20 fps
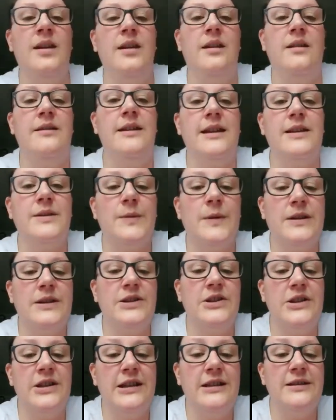Next
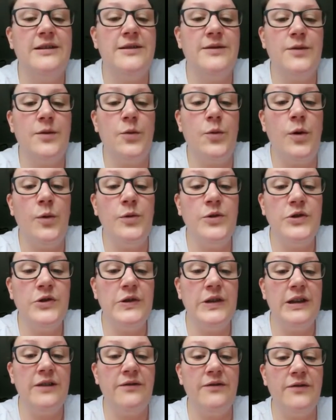question is, what
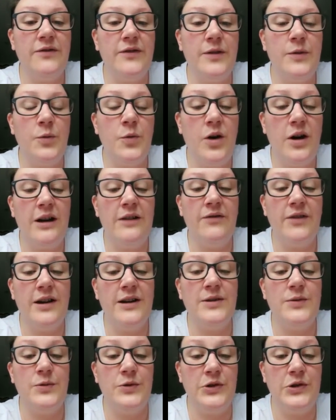
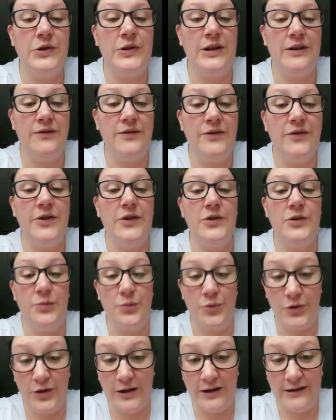advice would you give to future
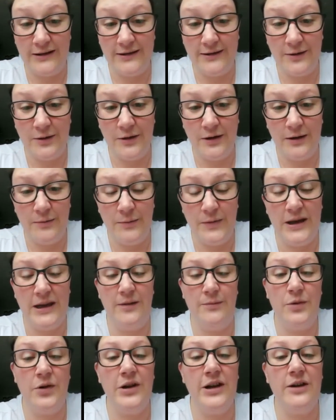brides on being
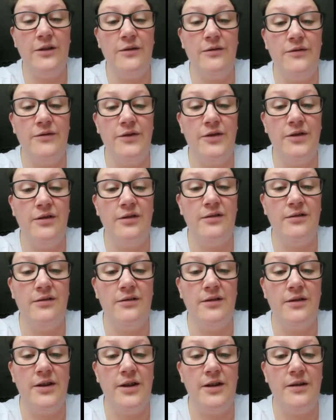body confident
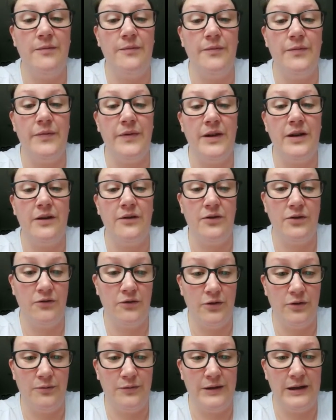on the
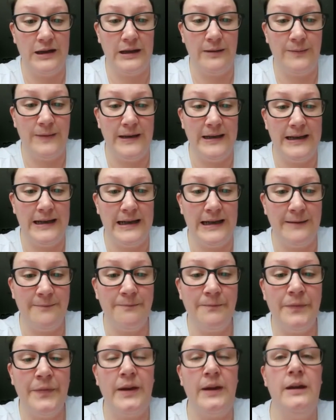run-up to their big day?
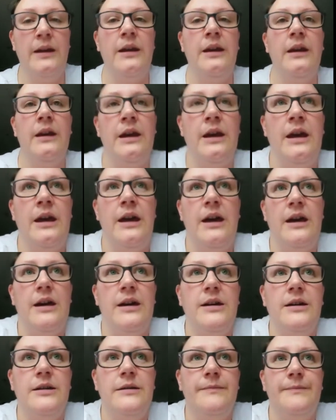
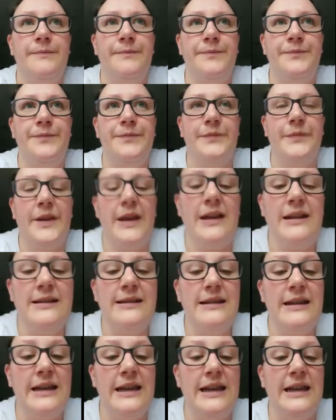I'd
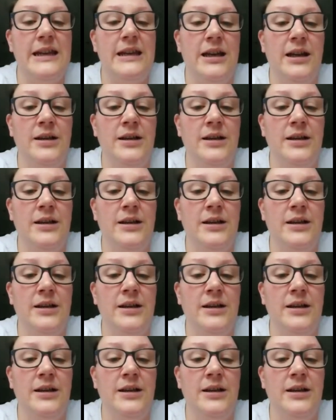say